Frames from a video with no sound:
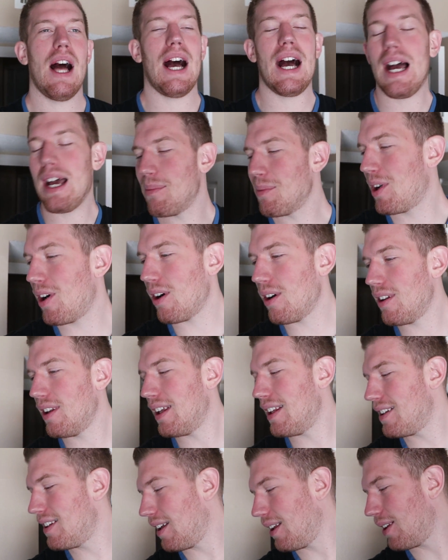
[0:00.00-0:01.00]
I'm
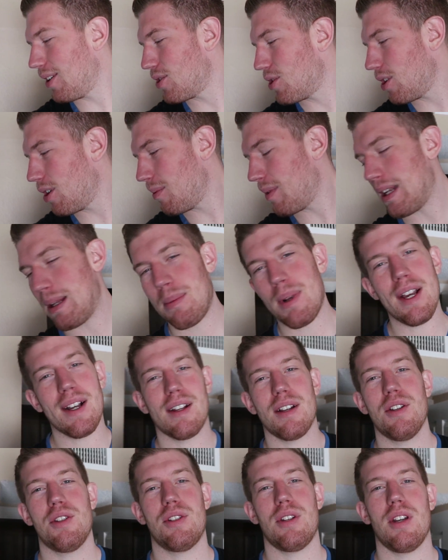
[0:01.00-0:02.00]
currently in Dylan's room, and I'm not
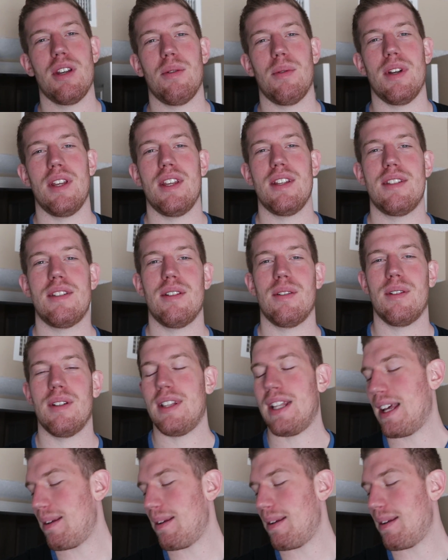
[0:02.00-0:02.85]
going to show you what he's doing.